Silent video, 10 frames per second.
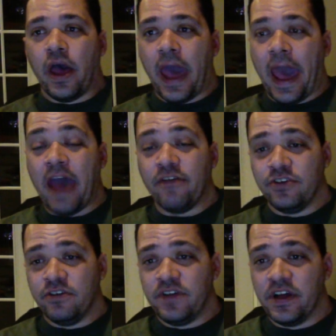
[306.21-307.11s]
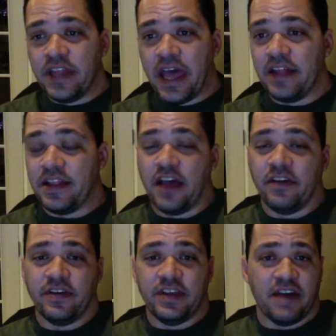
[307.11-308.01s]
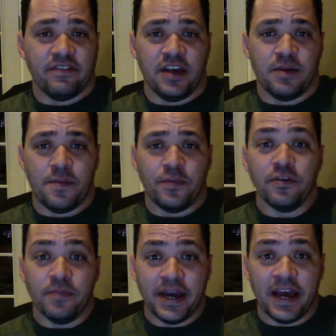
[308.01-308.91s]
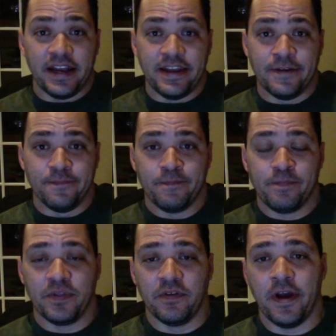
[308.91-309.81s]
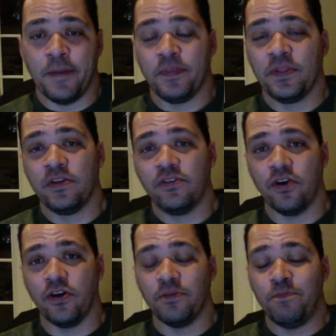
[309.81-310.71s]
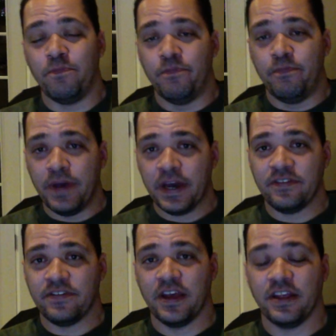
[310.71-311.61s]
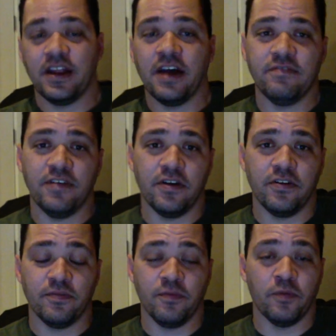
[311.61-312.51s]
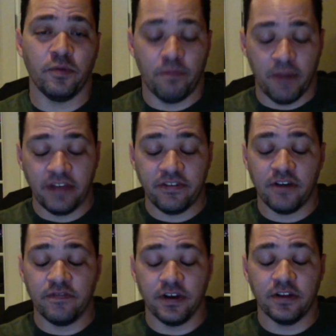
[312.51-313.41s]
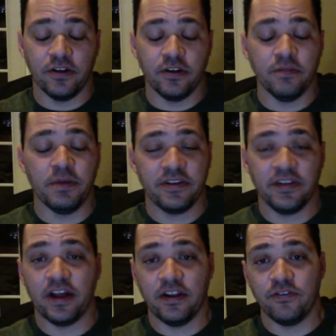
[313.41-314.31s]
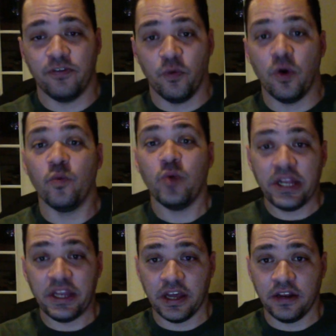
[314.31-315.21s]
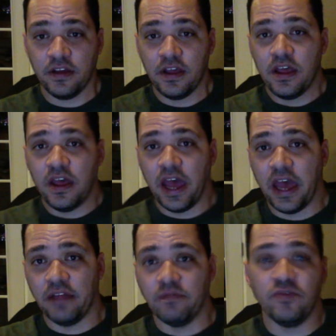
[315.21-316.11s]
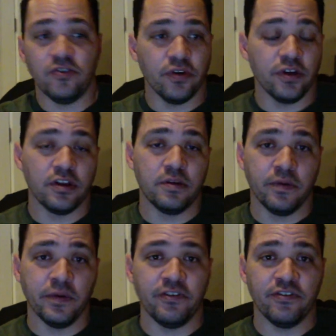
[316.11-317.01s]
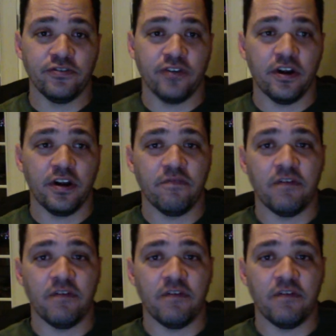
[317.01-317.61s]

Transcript: after you've done that, now you have to come up with your big idea, right? So the biggest thing that I've noticed, myself included, the biggest thing I noticed of what we did, and doing a little bit of research on it,